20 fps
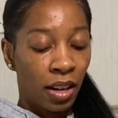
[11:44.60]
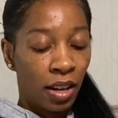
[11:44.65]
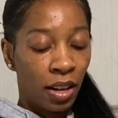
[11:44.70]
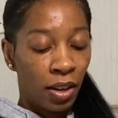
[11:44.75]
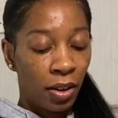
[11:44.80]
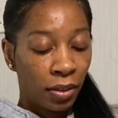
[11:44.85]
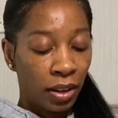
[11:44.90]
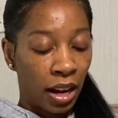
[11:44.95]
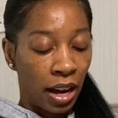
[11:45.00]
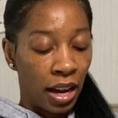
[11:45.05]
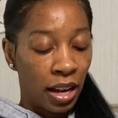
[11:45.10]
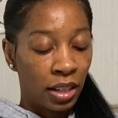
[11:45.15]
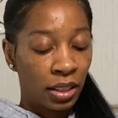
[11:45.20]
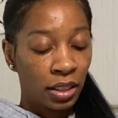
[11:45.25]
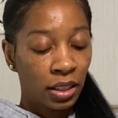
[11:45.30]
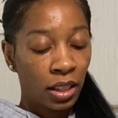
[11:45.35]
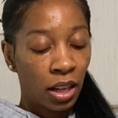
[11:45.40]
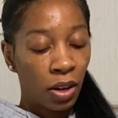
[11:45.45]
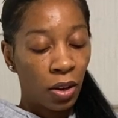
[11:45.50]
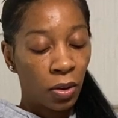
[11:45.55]
Okay,
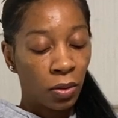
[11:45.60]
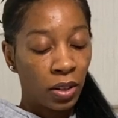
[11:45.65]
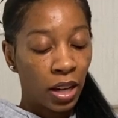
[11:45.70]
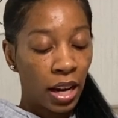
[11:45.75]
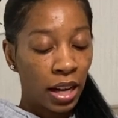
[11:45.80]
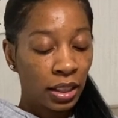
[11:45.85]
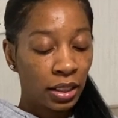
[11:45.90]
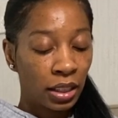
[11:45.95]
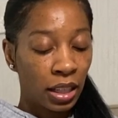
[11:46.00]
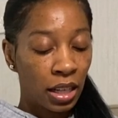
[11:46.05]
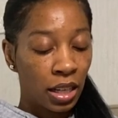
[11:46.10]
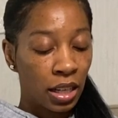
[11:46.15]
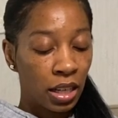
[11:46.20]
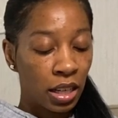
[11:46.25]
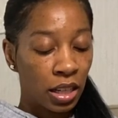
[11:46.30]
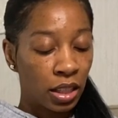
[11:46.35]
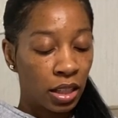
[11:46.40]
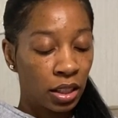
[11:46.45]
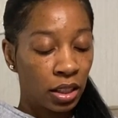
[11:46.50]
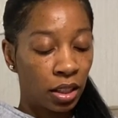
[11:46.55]
so next
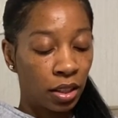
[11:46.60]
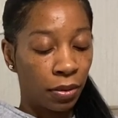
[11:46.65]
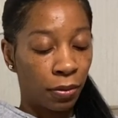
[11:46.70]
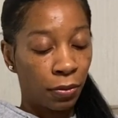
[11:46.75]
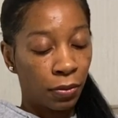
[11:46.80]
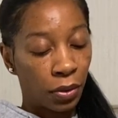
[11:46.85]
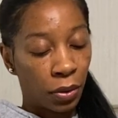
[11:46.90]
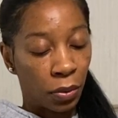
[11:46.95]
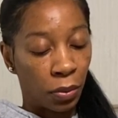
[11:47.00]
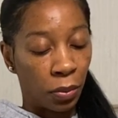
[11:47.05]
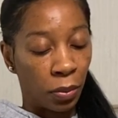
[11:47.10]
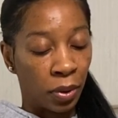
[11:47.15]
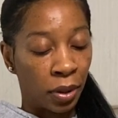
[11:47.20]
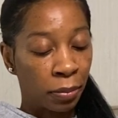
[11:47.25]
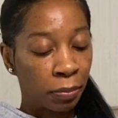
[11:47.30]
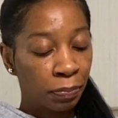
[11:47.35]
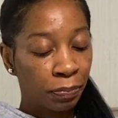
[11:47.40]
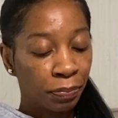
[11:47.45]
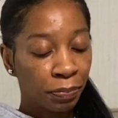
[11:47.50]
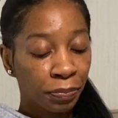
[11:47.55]
is the food.
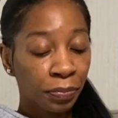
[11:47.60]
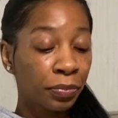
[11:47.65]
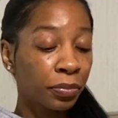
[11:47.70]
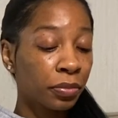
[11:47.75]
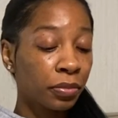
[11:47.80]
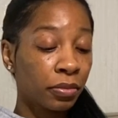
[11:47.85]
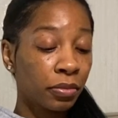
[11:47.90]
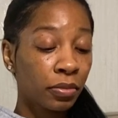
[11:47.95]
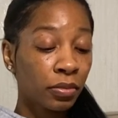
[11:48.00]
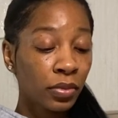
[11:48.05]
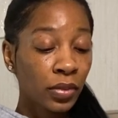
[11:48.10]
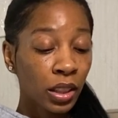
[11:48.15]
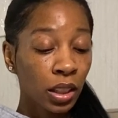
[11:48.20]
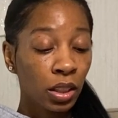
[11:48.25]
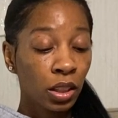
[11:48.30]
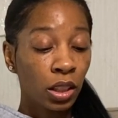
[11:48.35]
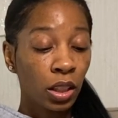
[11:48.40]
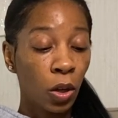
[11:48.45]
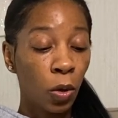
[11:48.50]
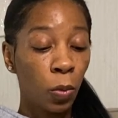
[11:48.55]

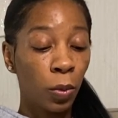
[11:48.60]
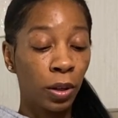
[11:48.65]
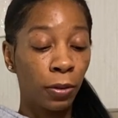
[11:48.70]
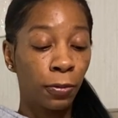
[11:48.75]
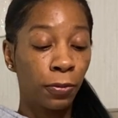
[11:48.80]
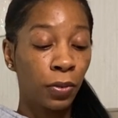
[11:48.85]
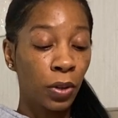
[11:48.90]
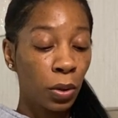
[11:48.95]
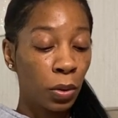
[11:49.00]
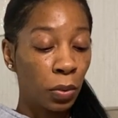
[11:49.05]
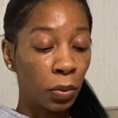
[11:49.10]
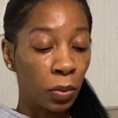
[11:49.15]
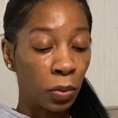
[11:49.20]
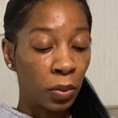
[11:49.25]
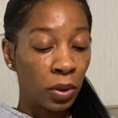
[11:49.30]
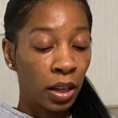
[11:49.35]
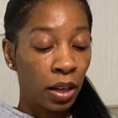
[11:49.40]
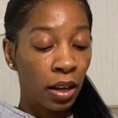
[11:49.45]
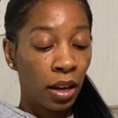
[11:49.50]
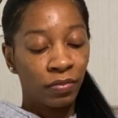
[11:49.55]
So with food,
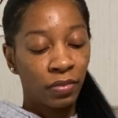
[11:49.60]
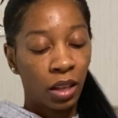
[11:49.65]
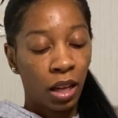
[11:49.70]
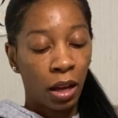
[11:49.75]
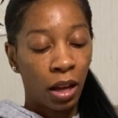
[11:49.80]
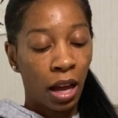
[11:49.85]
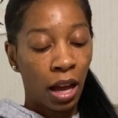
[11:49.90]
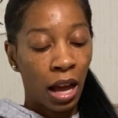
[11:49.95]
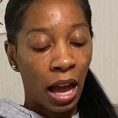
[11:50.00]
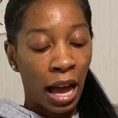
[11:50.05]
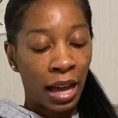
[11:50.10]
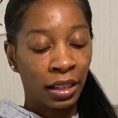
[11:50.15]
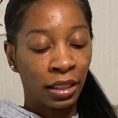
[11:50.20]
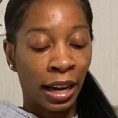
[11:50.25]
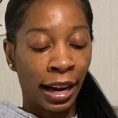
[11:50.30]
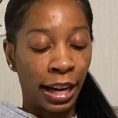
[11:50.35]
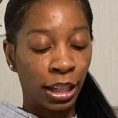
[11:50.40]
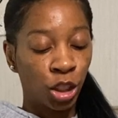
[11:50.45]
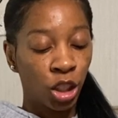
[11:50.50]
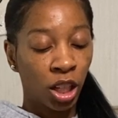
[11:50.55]
I
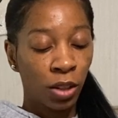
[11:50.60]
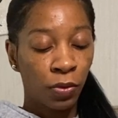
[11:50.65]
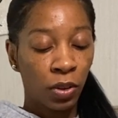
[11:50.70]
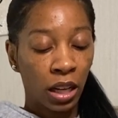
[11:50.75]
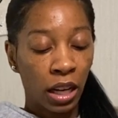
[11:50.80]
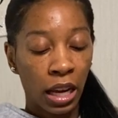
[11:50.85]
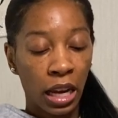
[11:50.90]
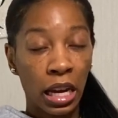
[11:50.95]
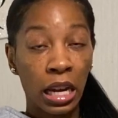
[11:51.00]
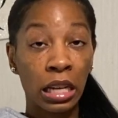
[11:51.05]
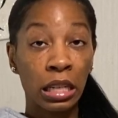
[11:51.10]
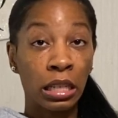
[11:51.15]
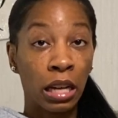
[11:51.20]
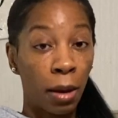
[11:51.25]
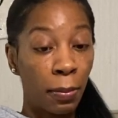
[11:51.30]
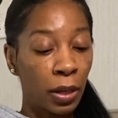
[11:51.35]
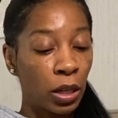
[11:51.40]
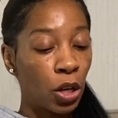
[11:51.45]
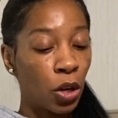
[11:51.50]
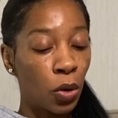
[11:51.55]
got Chick-fil-A,
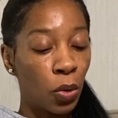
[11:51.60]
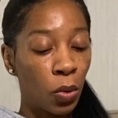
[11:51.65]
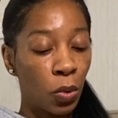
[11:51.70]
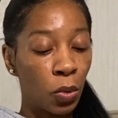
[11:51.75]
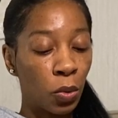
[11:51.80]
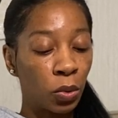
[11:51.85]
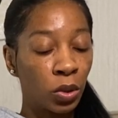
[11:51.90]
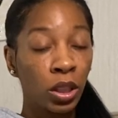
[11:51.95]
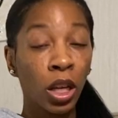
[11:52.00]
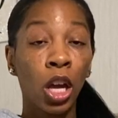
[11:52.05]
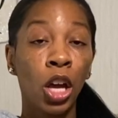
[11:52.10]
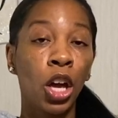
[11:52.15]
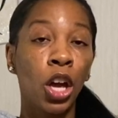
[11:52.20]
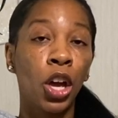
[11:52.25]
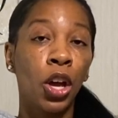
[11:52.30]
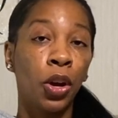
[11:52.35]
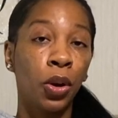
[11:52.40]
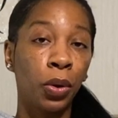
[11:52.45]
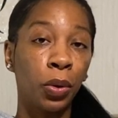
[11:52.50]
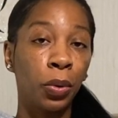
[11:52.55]
Domino's,
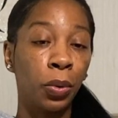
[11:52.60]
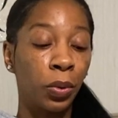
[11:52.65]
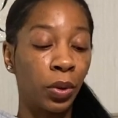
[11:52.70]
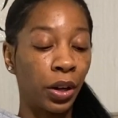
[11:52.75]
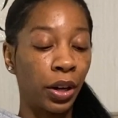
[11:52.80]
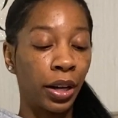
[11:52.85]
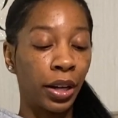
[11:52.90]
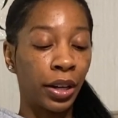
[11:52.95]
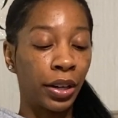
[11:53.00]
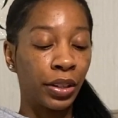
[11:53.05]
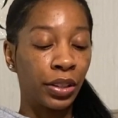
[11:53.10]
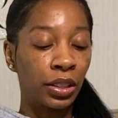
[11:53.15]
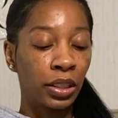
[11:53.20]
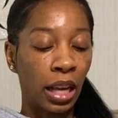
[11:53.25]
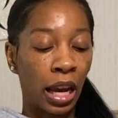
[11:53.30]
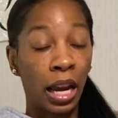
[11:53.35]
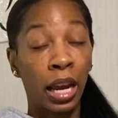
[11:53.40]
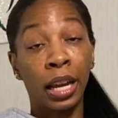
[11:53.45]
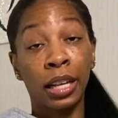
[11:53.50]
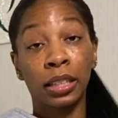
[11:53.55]
Hooters,
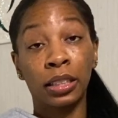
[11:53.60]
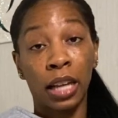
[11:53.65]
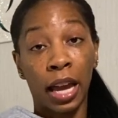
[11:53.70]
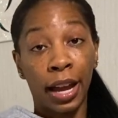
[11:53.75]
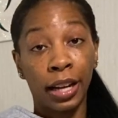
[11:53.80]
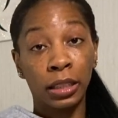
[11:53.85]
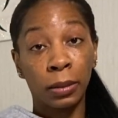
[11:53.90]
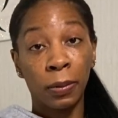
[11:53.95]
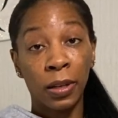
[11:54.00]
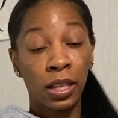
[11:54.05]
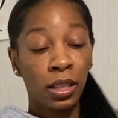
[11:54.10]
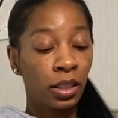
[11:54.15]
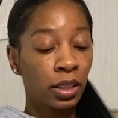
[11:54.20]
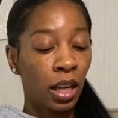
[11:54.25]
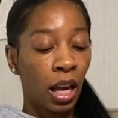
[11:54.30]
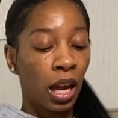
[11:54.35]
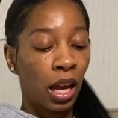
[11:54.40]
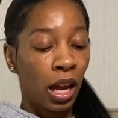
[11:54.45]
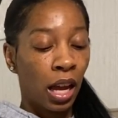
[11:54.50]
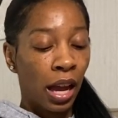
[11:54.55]
and Zaxby's.
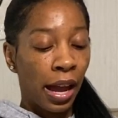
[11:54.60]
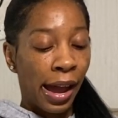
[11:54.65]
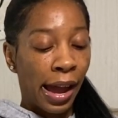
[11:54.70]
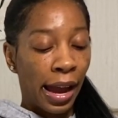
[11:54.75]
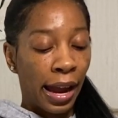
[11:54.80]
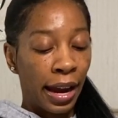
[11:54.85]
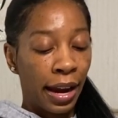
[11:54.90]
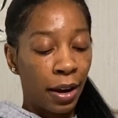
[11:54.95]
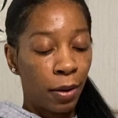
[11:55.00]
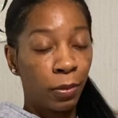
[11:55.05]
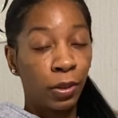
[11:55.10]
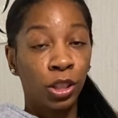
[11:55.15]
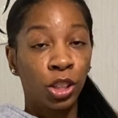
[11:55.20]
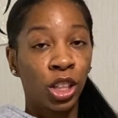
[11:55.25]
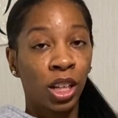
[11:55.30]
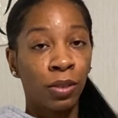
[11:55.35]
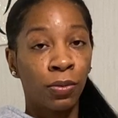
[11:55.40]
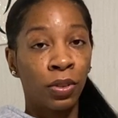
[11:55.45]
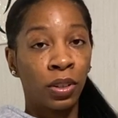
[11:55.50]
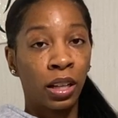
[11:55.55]
And with
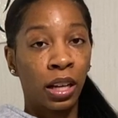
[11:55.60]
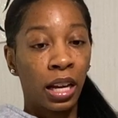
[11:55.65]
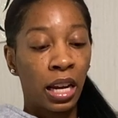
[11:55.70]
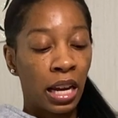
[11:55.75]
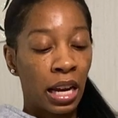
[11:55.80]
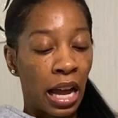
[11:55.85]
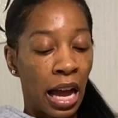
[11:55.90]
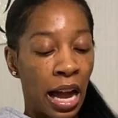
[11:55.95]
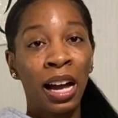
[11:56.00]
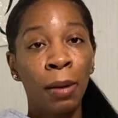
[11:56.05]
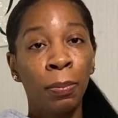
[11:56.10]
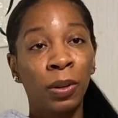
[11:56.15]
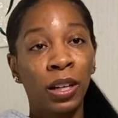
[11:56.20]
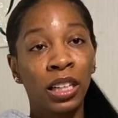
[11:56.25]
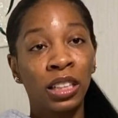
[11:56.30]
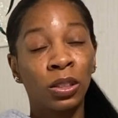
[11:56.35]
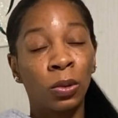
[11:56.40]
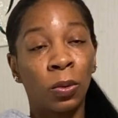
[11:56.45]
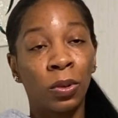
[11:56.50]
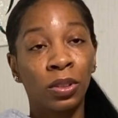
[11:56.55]
Chick-fil-A, I
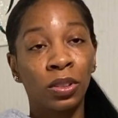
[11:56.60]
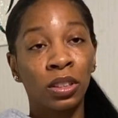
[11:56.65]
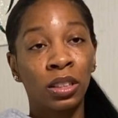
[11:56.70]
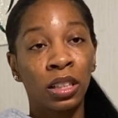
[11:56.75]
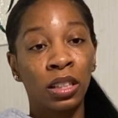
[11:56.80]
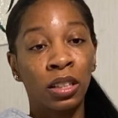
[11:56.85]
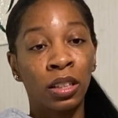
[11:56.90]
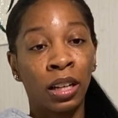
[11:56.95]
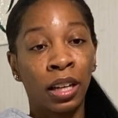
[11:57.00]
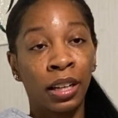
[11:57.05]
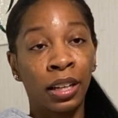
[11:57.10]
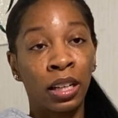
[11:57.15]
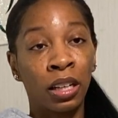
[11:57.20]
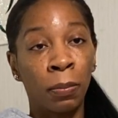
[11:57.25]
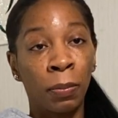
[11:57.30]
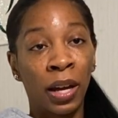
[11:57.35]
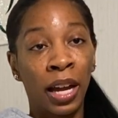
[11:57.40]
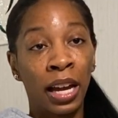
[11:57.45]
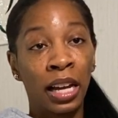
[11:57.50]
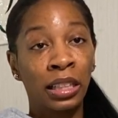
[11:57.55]
placed orders in the
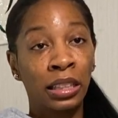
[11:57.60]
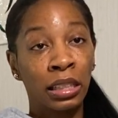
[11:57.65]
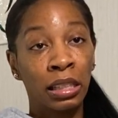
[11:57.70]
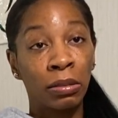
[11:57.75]
past.